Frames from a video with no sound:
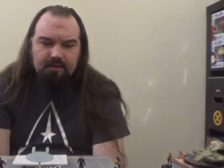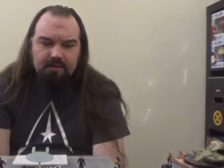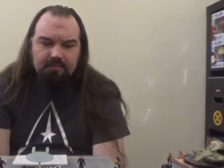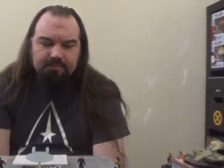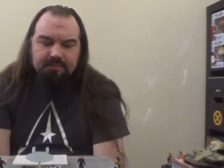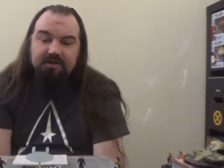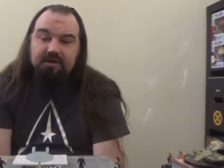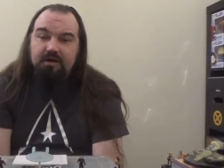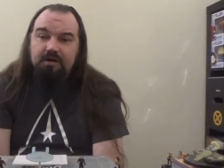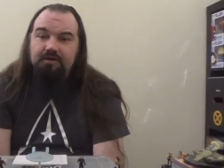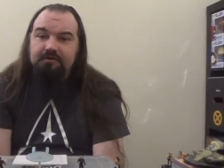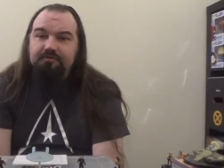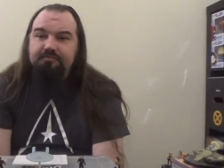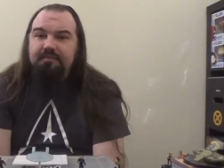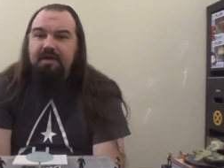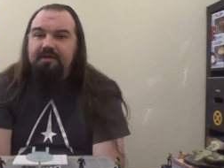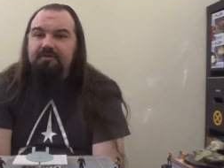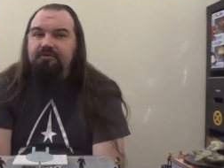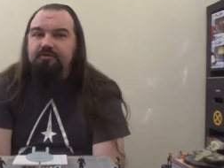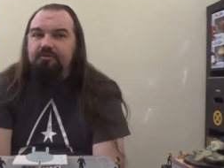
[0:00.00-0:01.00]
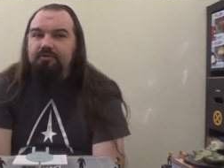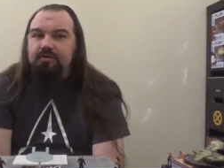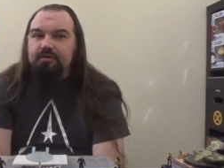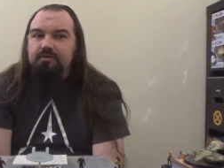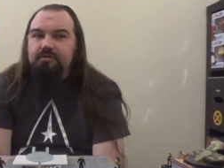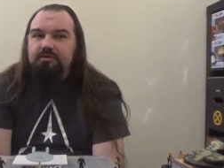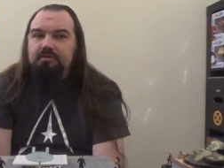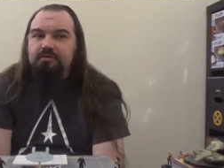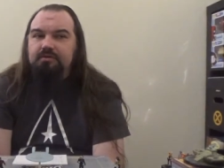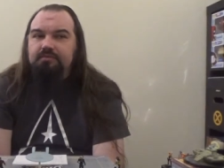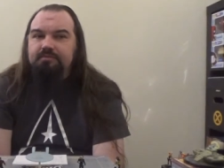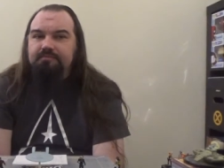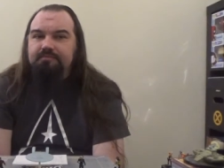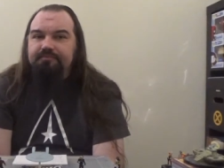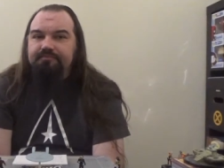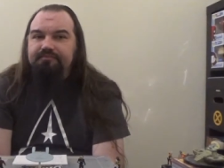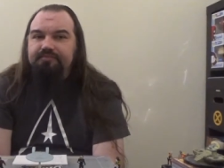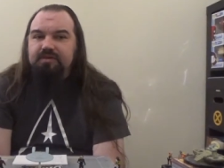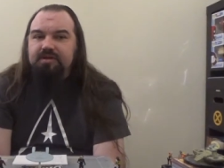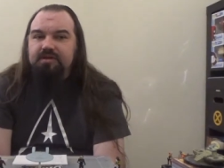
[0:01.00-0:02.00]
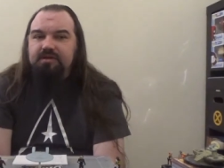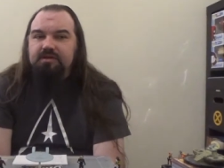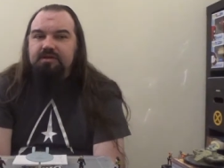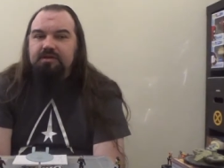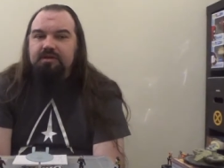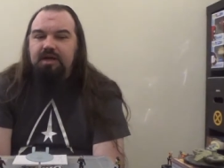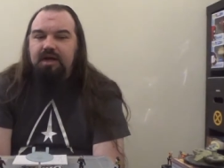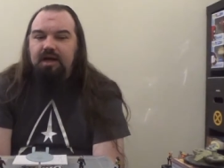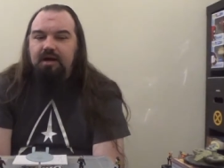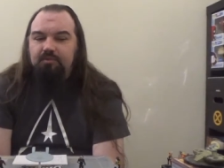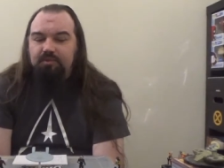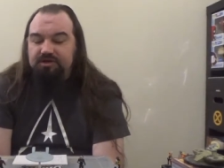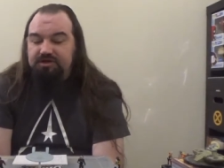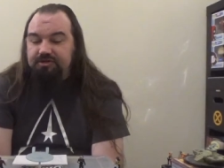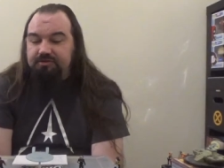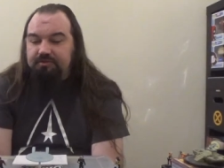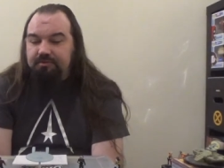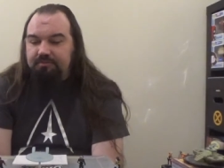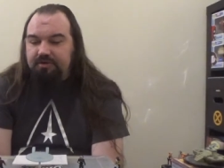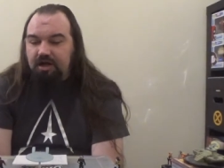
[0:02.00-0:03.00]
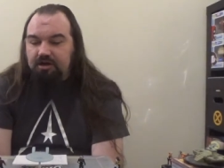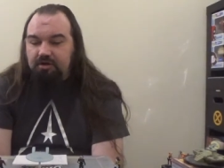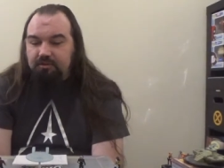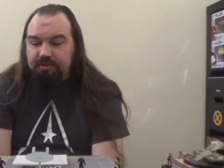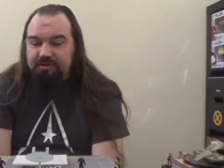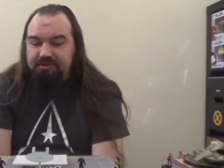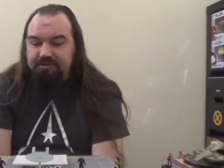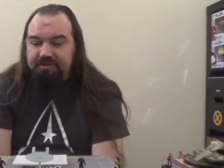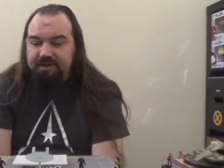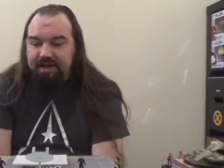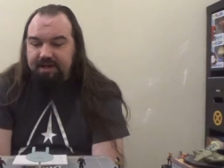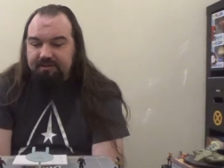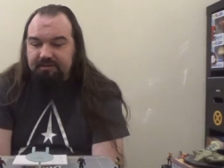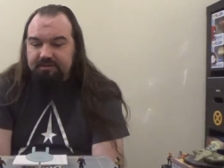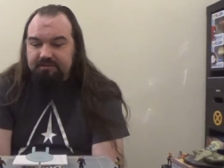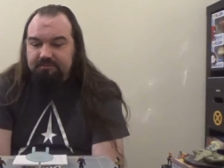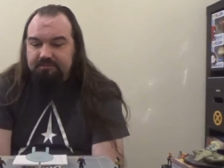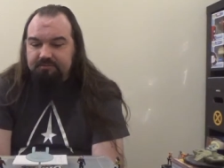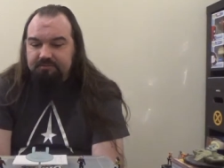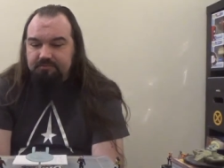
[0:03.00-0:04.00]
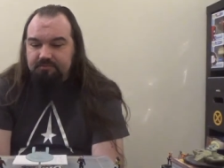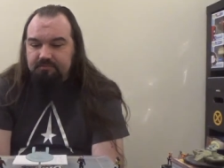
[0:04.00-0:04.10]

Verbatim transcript: Picard's mentor, uh, Richard, Doctor Richard Galen,